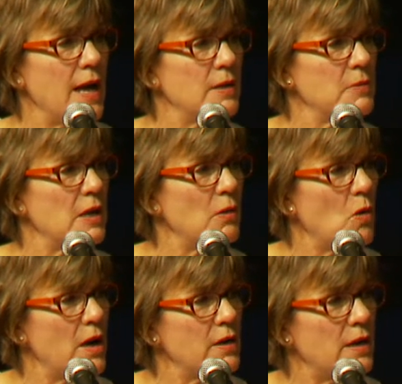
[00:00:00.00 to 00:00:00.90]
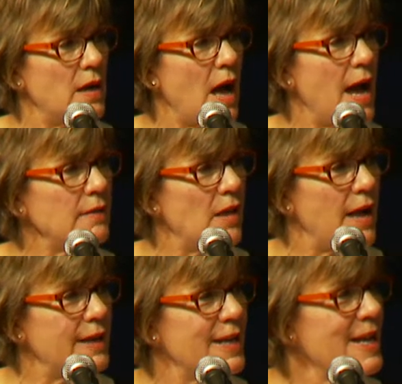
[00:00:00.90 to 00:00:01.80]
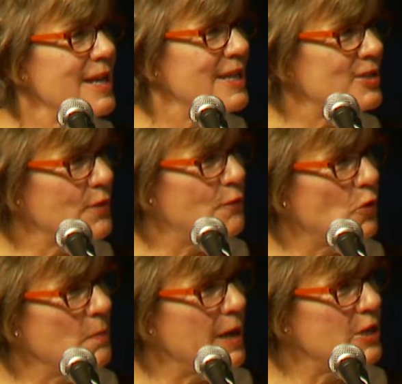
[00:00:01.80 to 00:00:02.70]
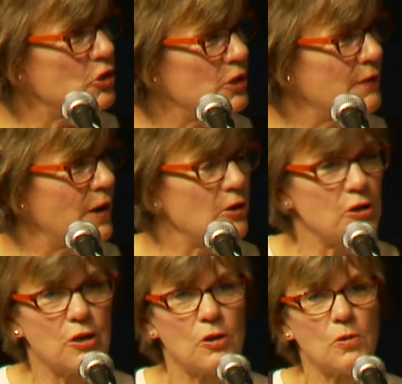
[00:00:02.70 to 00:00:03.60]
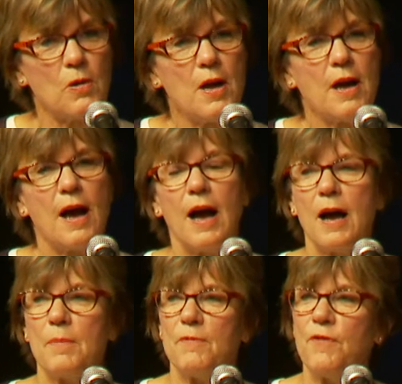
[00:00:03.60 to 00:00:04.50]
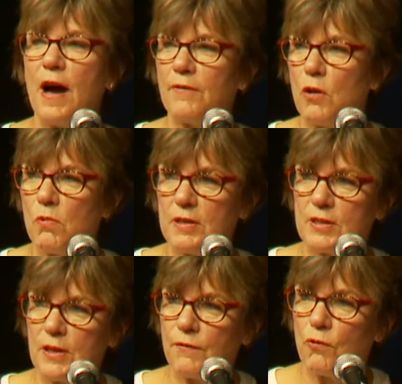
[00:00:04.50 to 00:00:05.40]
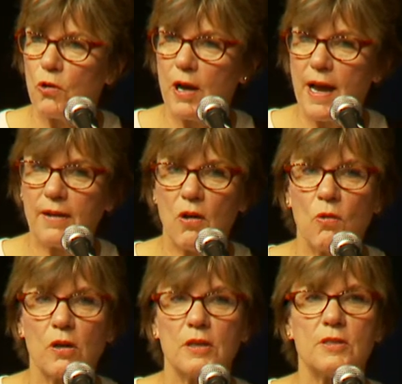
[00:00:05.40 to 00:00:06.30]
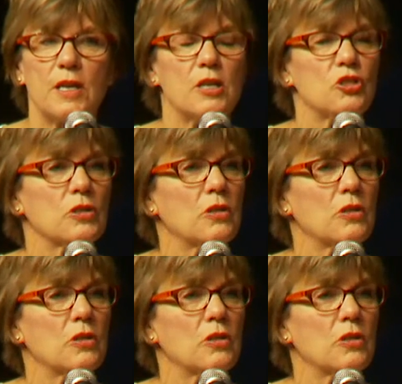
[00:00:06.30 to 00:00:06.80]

that I want to highlight is the formation of our new 501c4 organization